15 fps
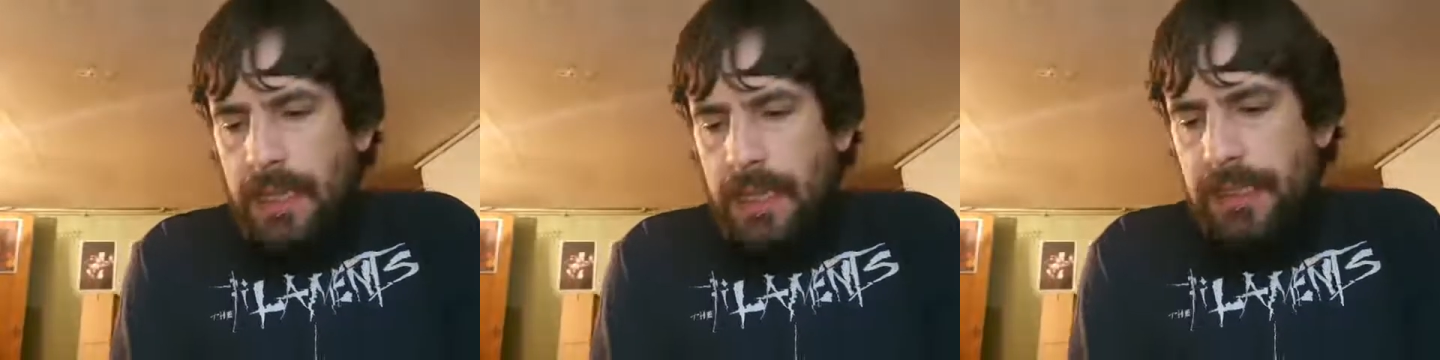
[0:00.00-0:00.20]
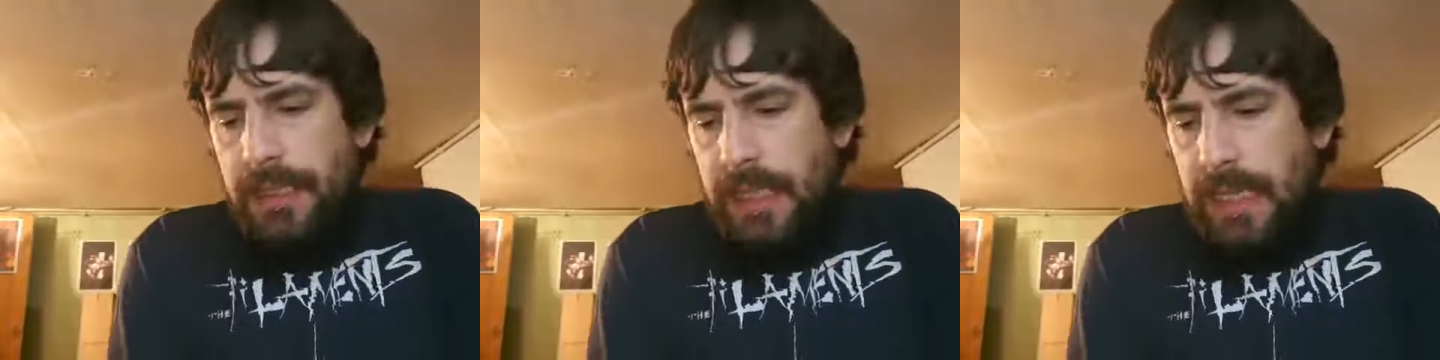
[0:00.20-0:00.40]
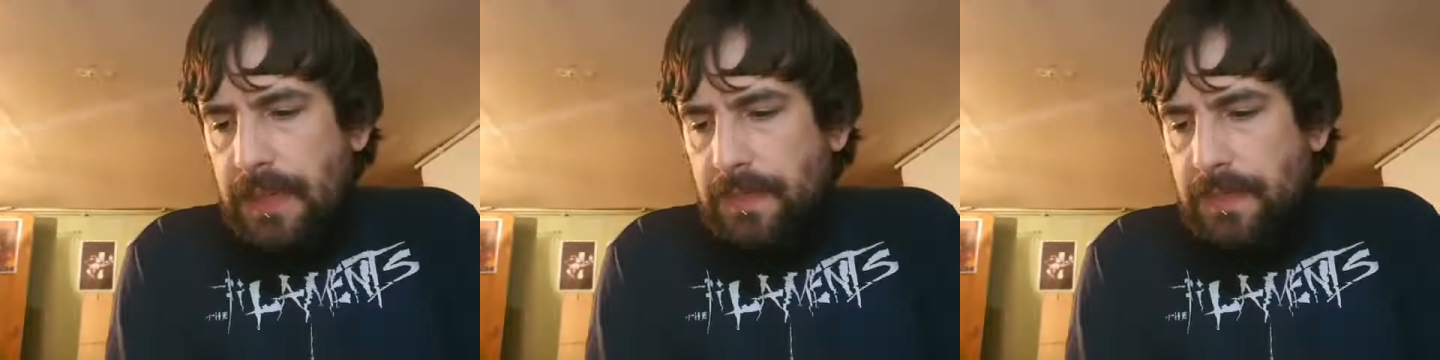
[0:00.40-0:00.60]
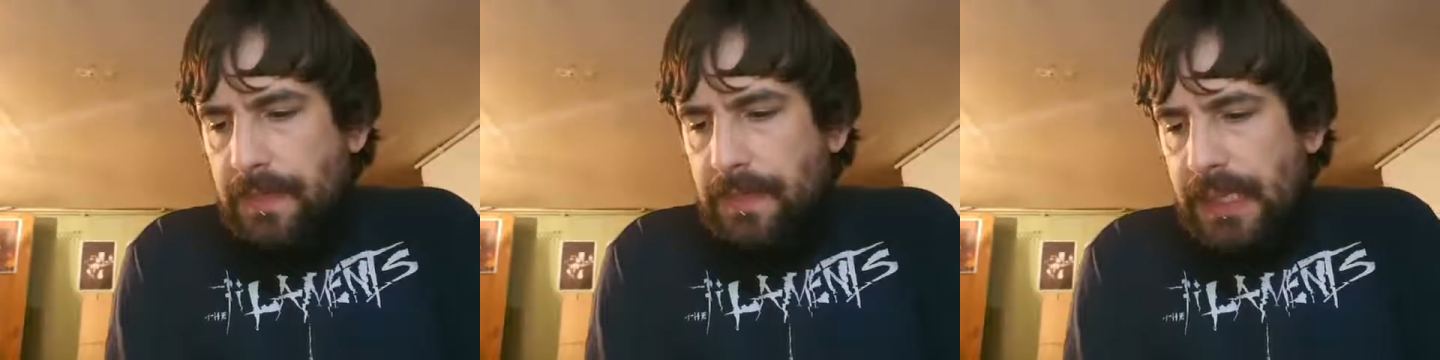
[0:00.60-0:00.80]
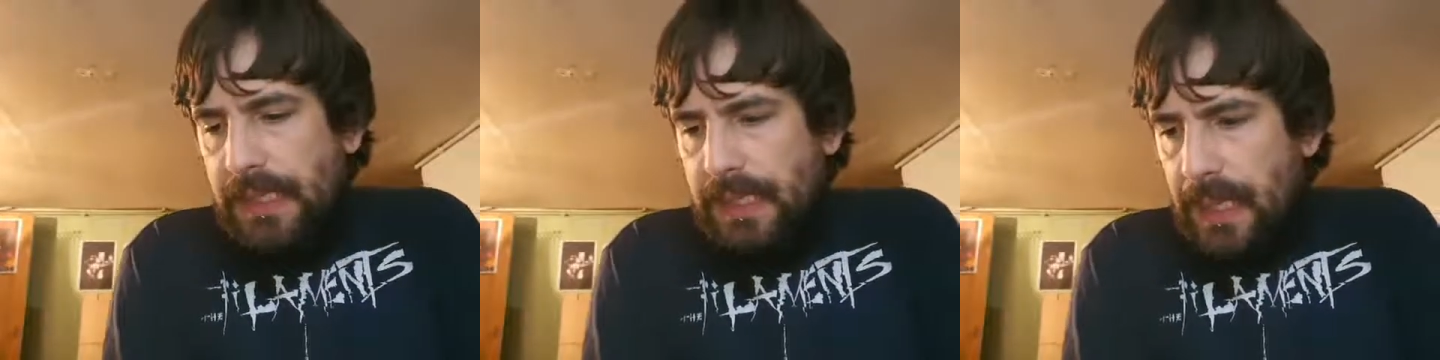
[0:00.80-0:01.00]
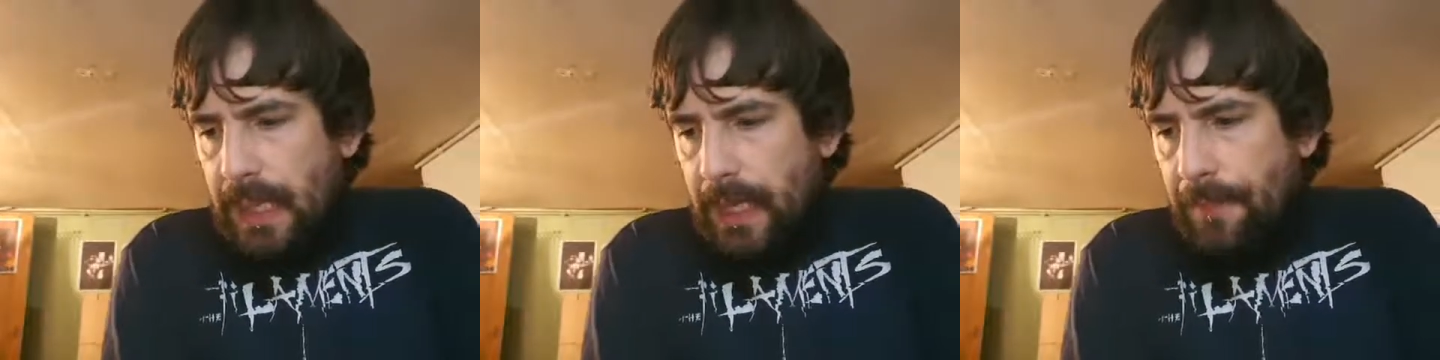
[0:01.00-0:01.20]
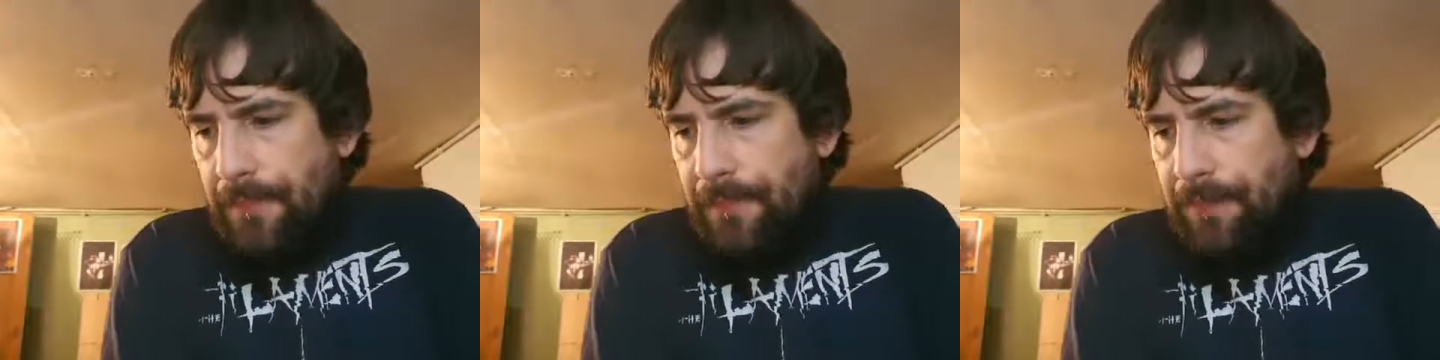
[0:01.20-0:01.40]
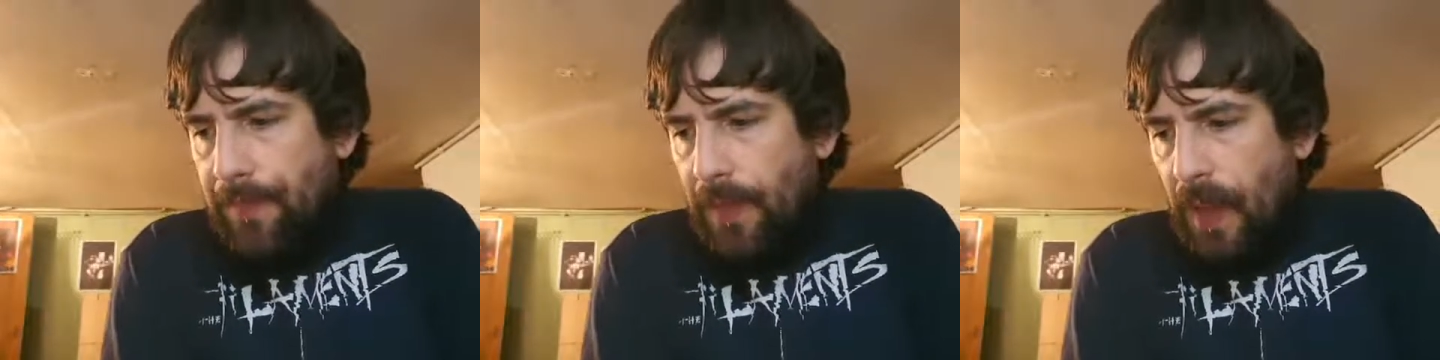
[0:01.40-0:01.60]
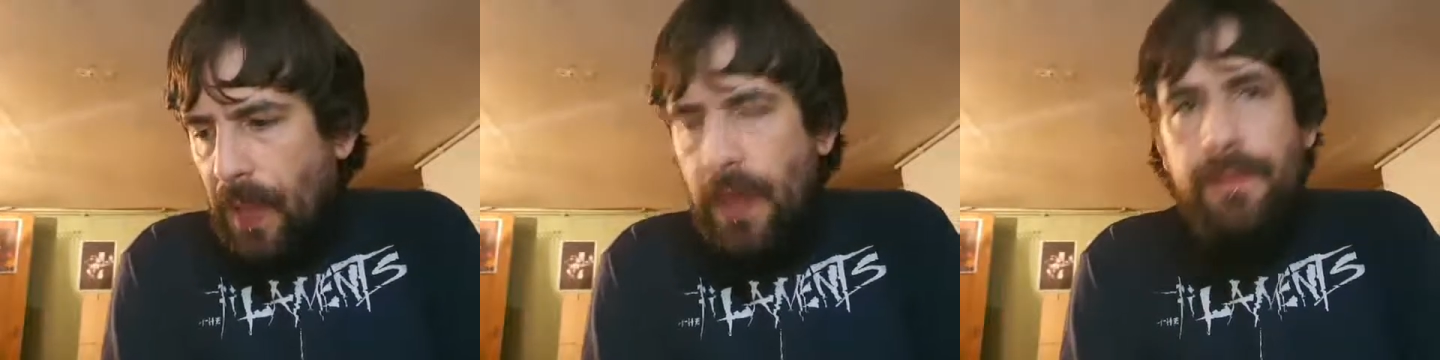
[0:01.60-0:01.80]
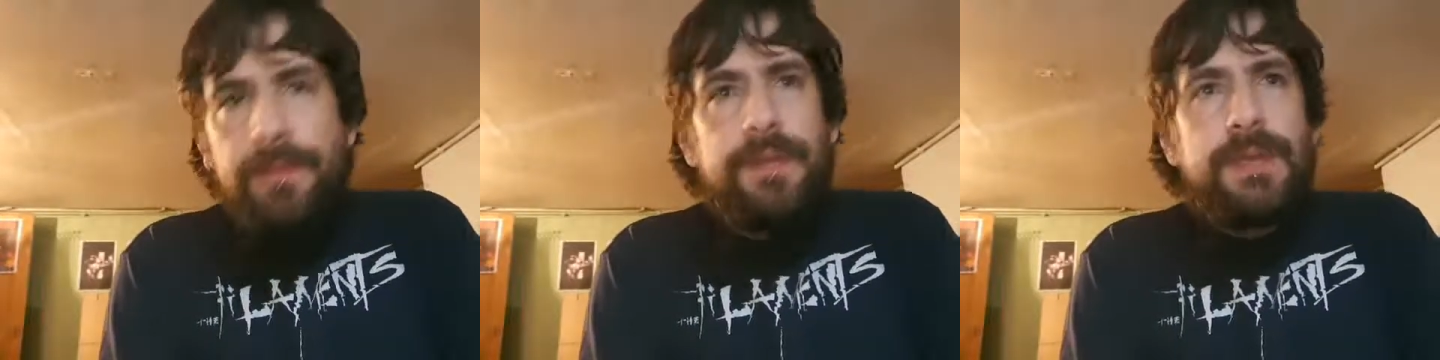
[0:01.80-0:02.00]
TBC.
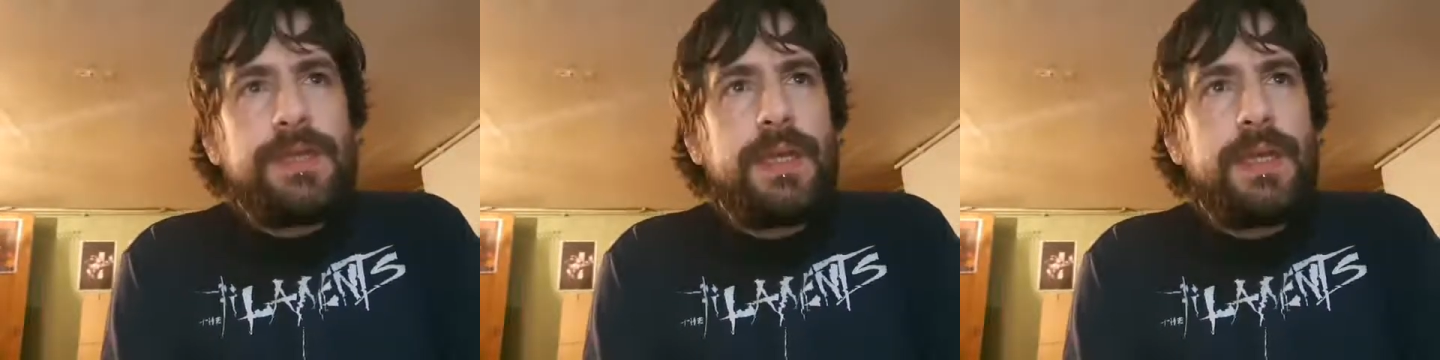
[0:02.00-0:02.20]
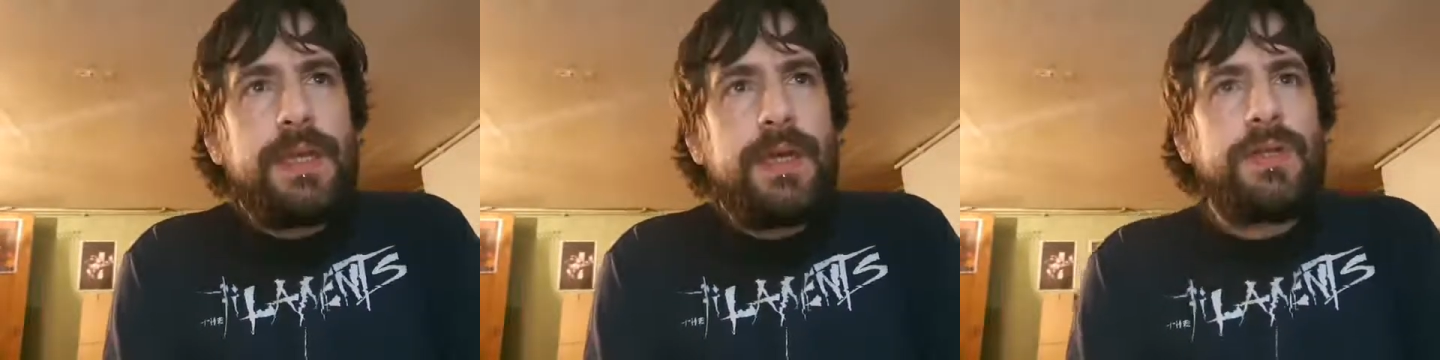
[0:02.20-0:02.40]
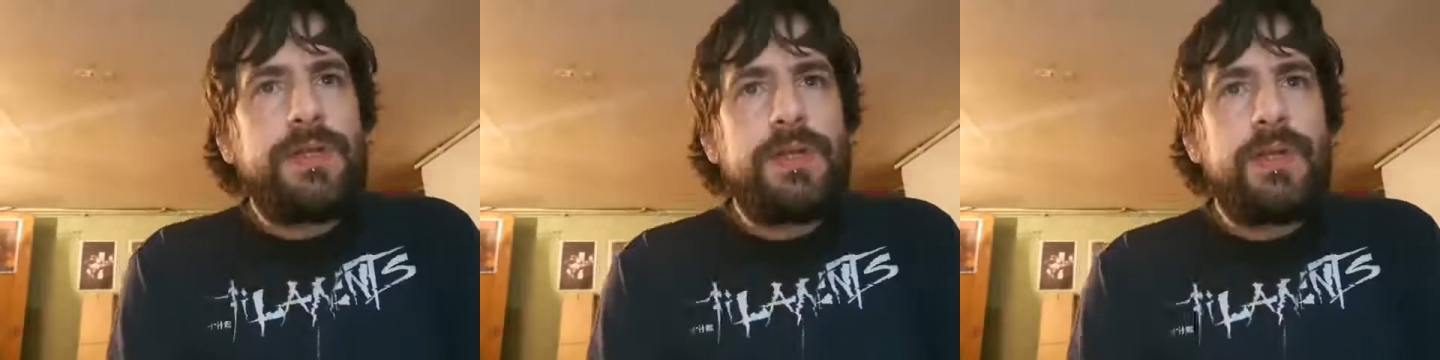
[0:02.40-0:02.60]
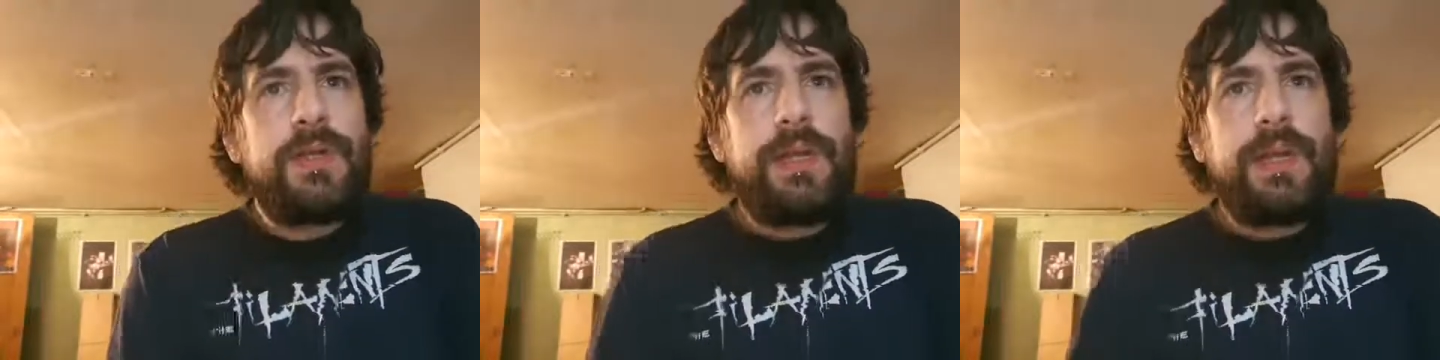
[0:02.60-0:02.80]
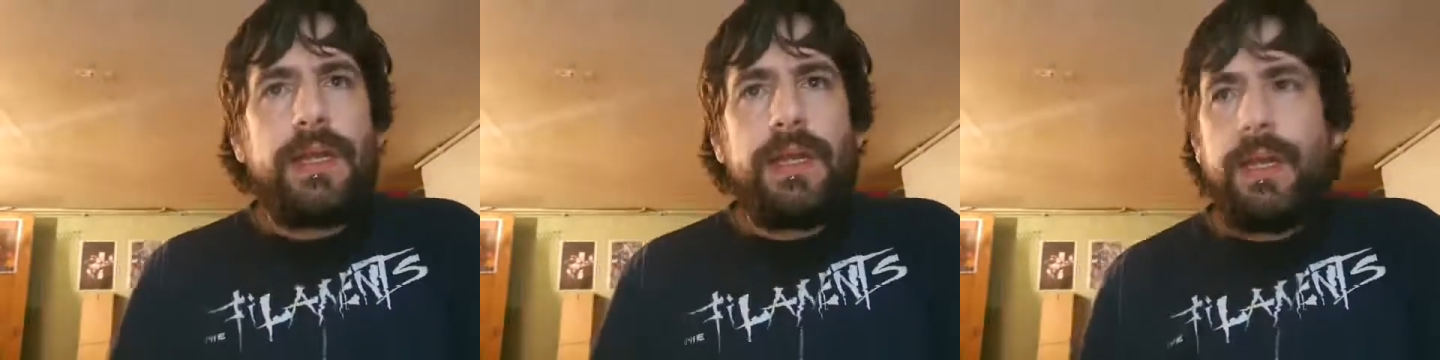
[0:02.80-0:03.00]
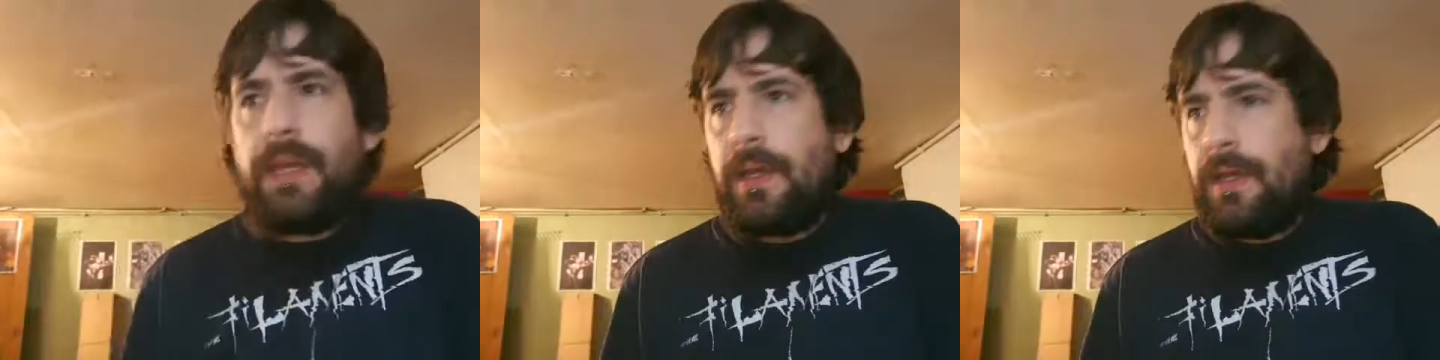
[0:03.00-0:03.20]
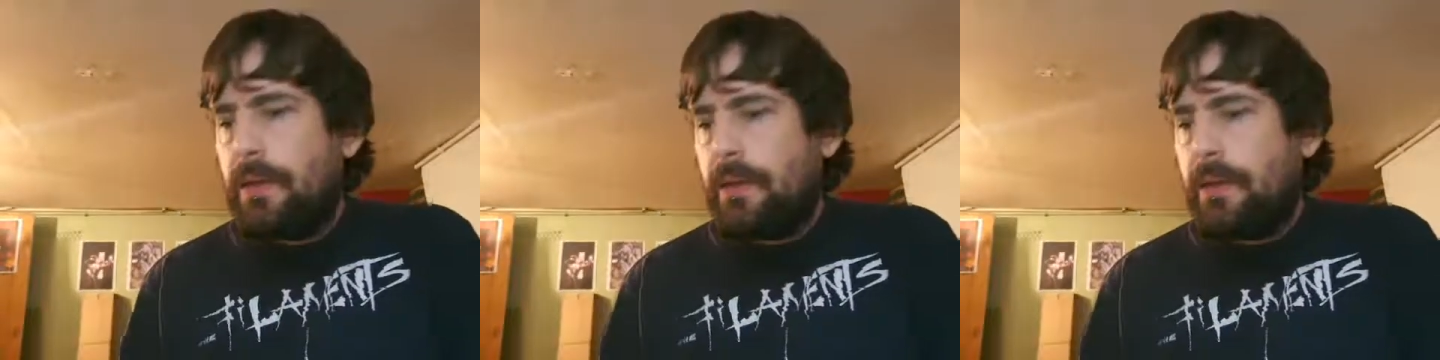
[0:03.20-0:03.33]
So I'll just quickly